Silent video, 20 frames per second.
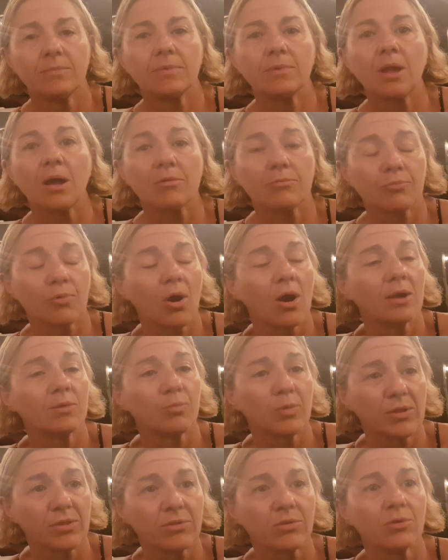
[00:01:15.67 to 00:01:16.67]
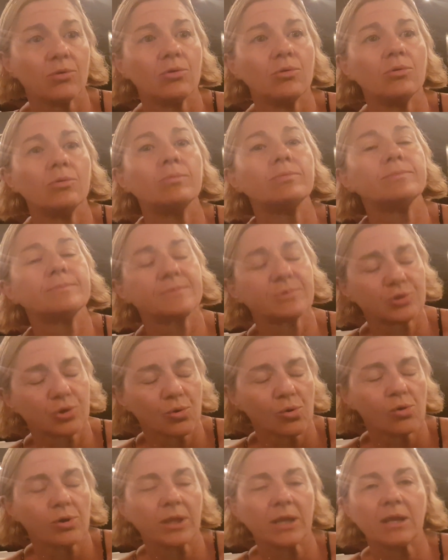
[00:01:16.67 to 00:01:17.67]
like ride with you,
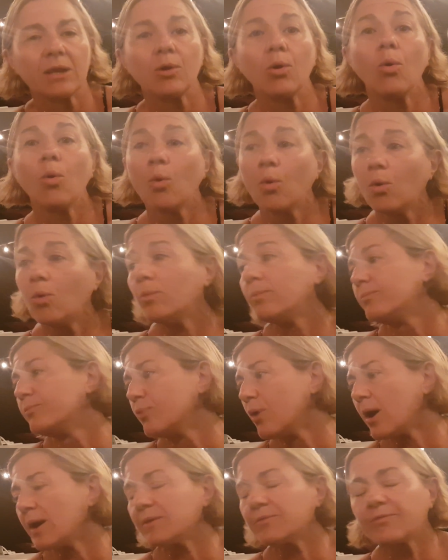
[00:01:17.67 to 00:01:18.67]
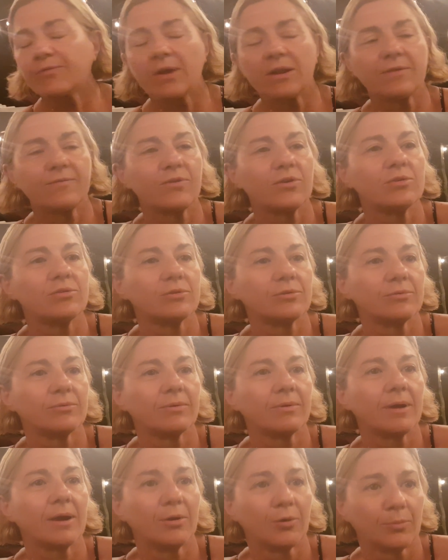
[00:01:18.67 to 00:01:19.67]
talking, or ride in front of you to
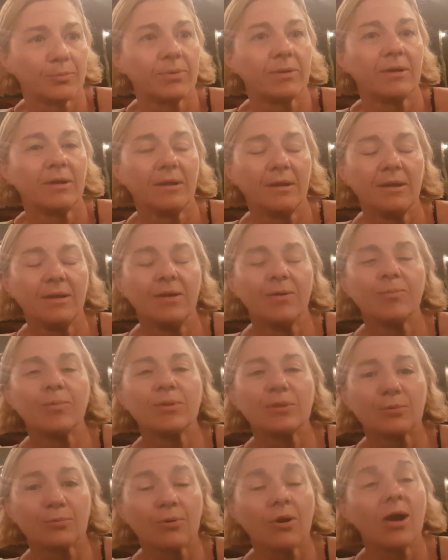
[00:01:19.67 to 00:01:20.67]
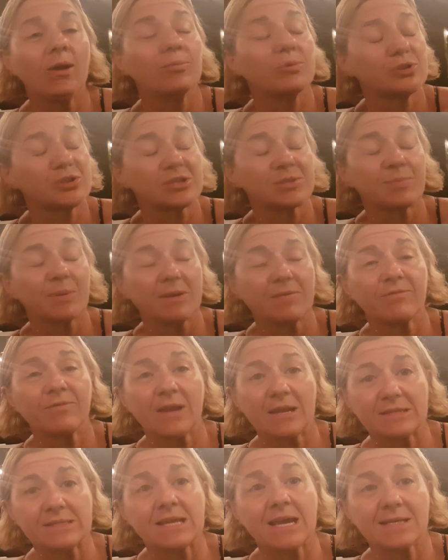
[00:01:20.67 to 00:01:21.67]
help with the ride, which has been
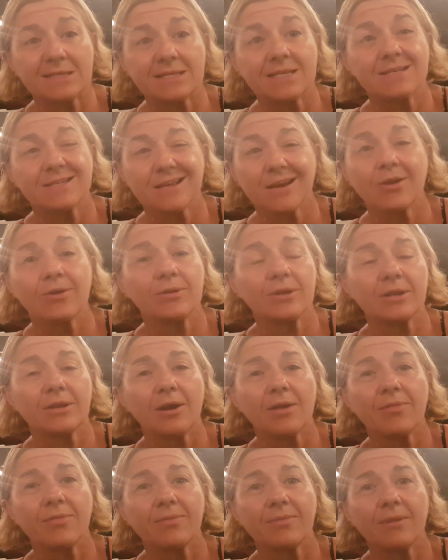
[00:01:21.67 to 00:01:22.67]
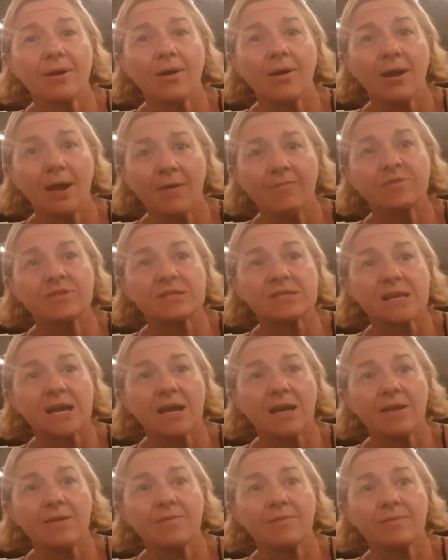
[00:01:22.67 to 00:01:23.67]
fantastic. So I have to
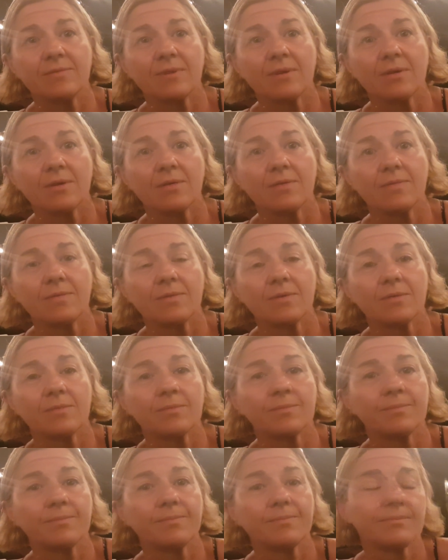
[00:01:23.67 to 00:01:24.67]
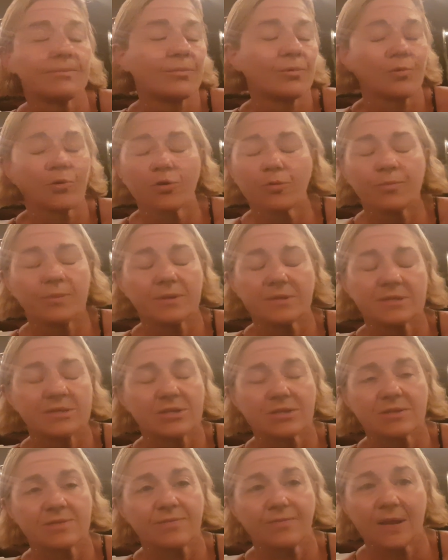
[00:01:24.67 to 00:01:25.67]
say the group is
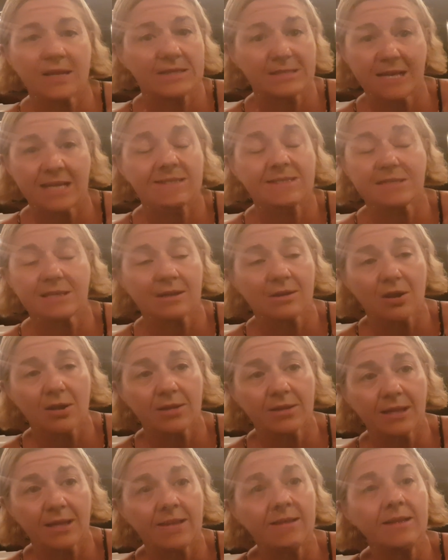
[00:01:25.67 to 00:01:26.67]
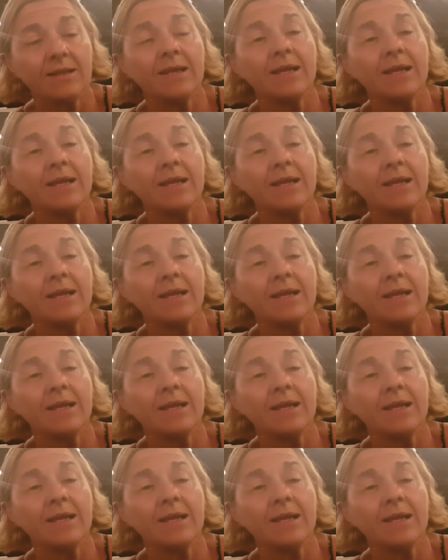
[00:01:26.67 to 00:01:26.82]
just fantastic like that.